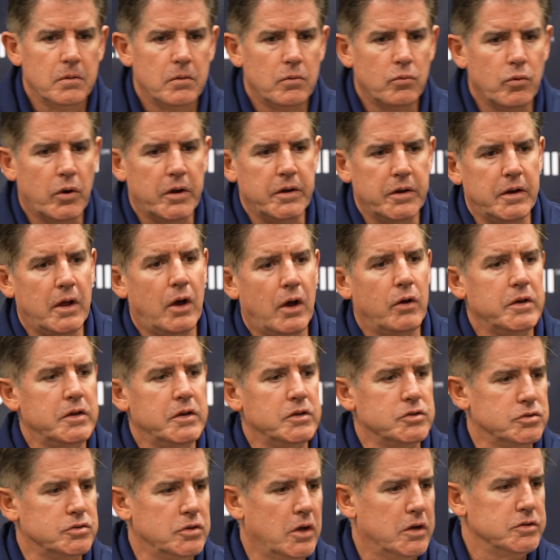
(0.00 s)
Right now,
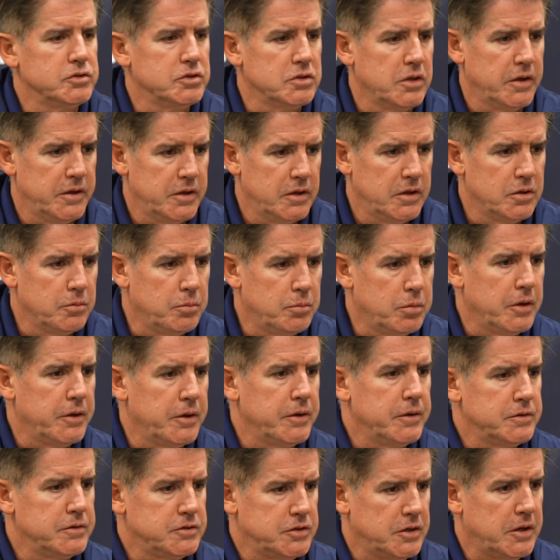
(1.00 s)
he's not slated to
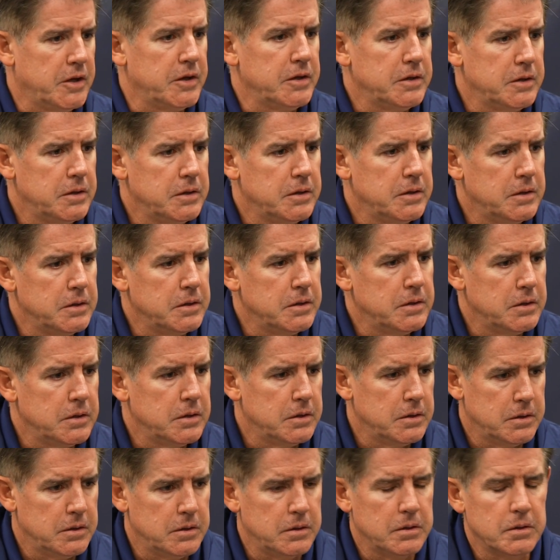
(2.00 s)
play tonight. Oh,
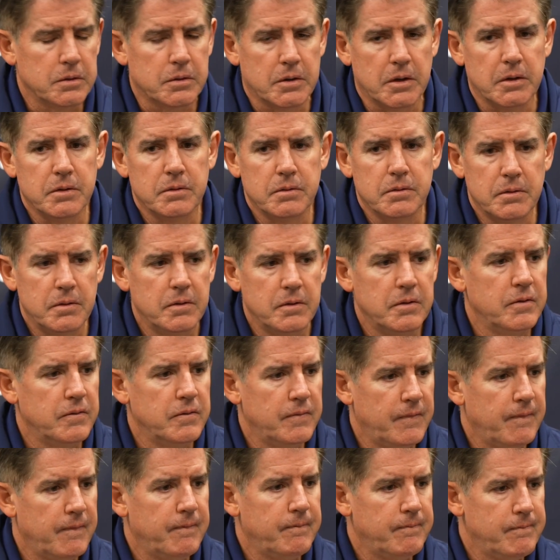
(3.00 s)
okay. Okay.
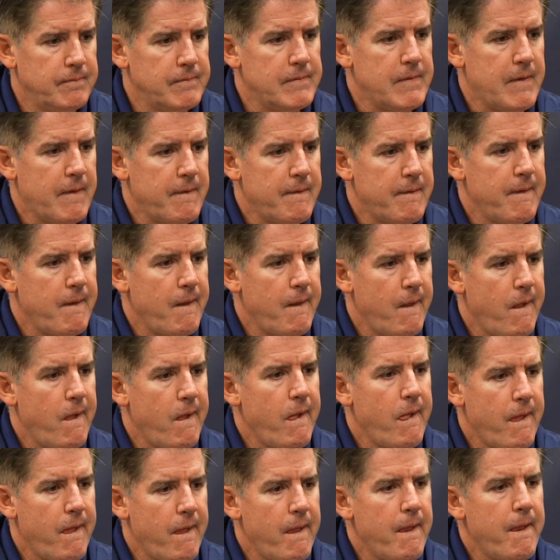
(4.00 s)
So he was skating
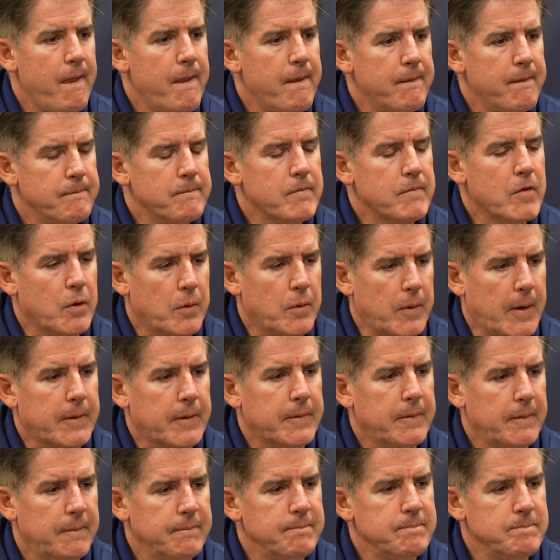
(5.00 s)
with the game group.
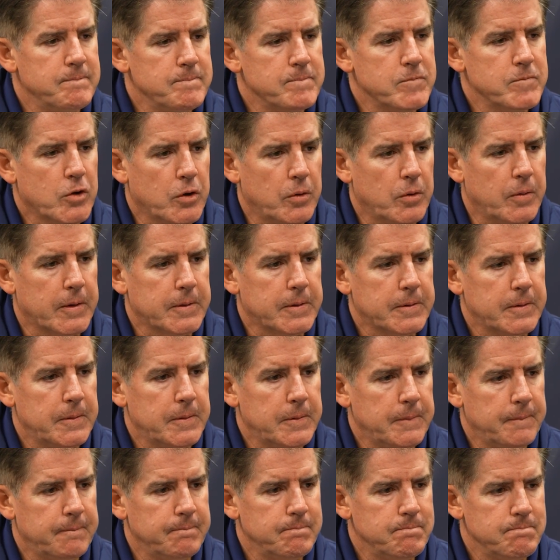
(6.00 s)
Correct. Correct.
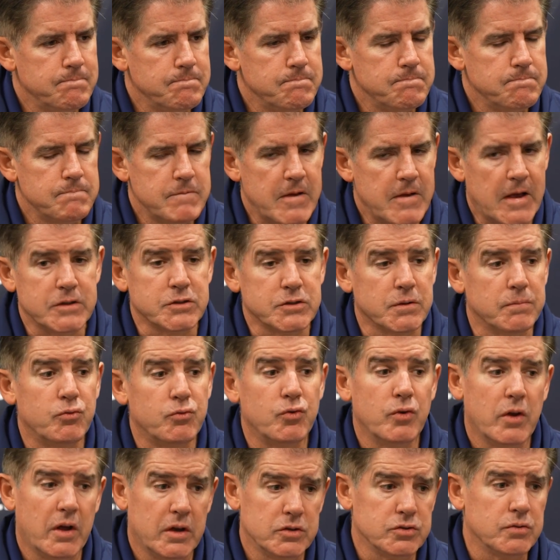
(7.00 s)
As
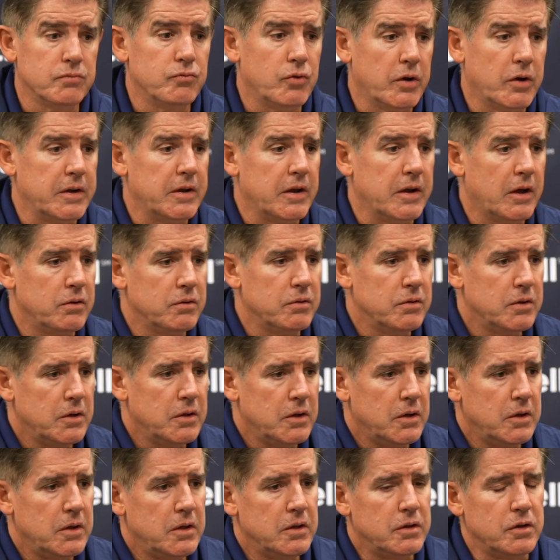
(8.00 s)
of right now,
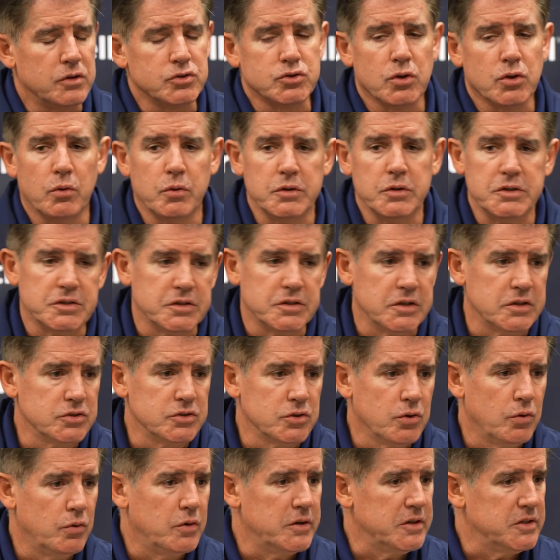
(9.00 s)
there's always things
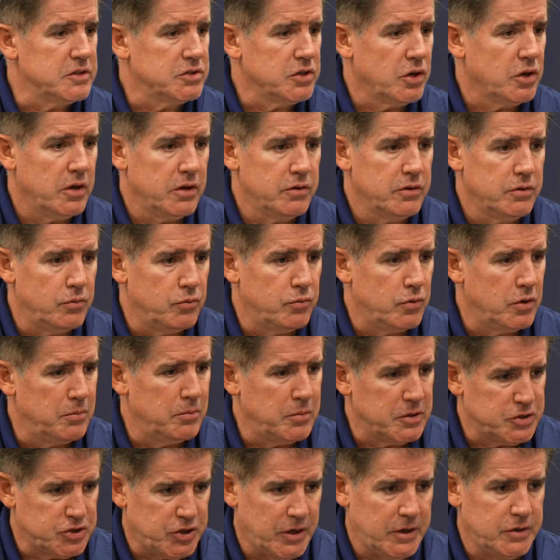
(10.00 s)
going inside the room.
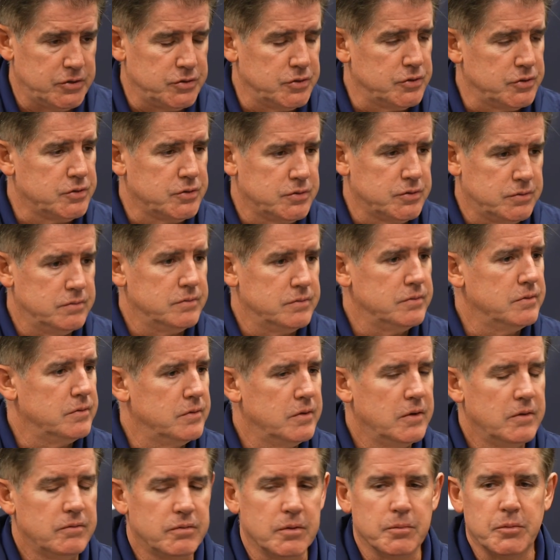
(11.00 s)
It changes
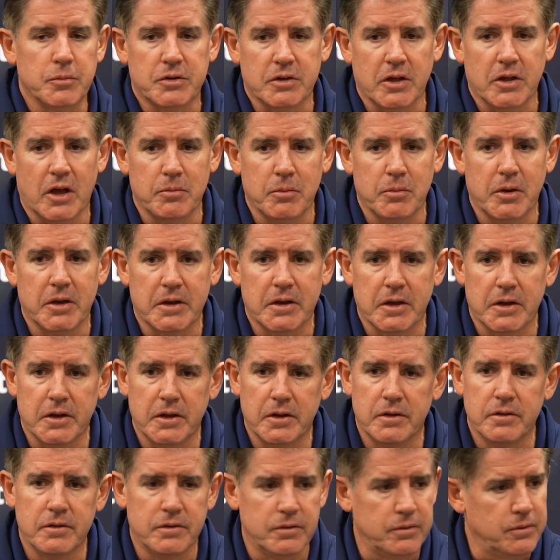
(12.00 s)
from the time I get
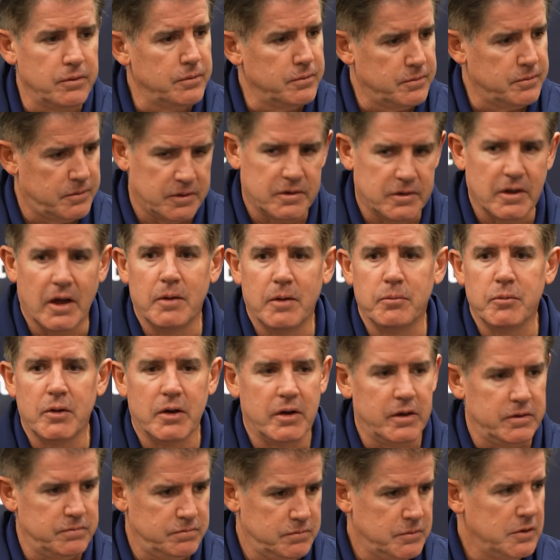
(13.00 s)
in to the time that
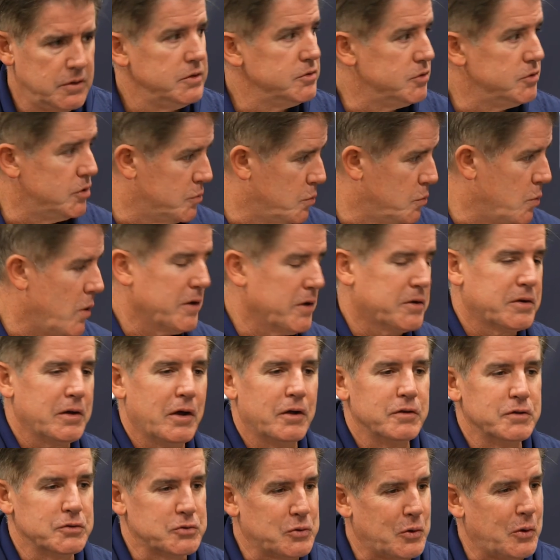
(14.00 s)
I just walk
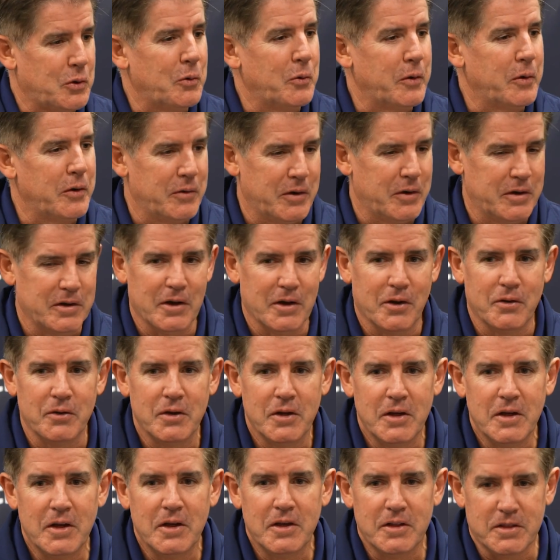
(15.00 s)
down this hallway right now.
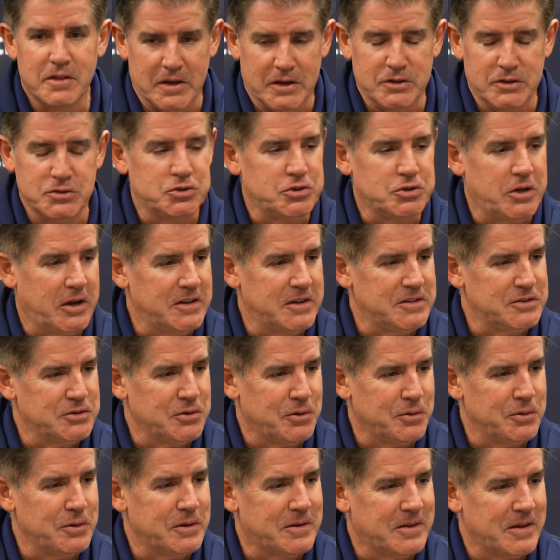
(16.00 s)
Things
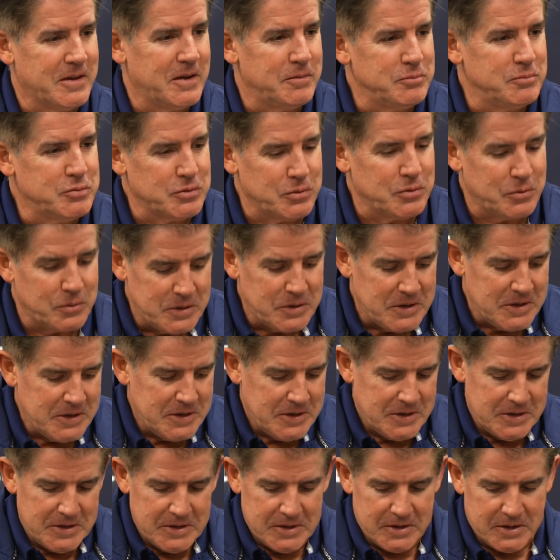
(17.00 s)
change all the time. So,
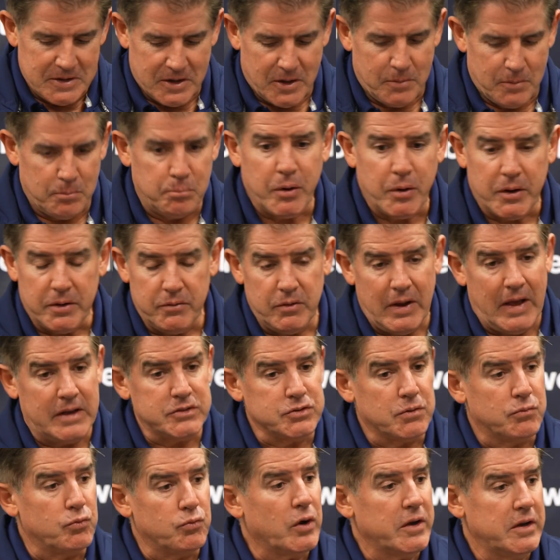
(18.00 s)
but
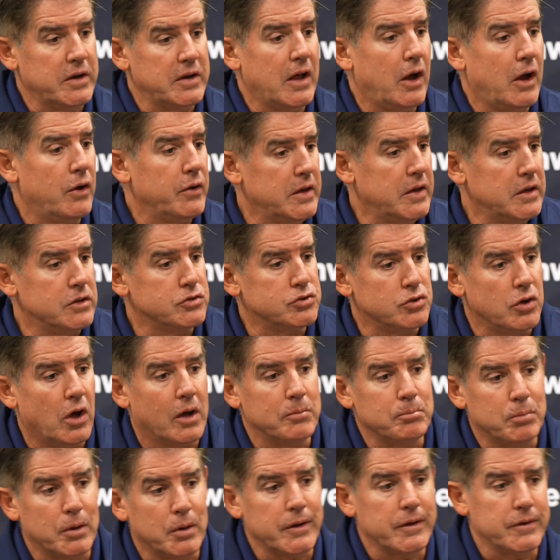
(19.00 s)
as of right now, he is
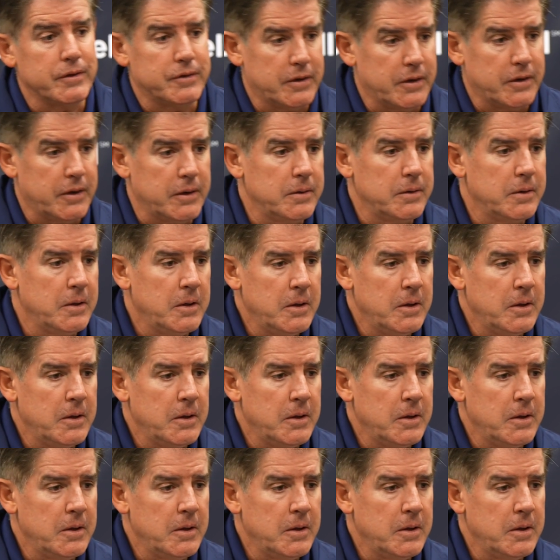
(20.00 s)
not playing tonight.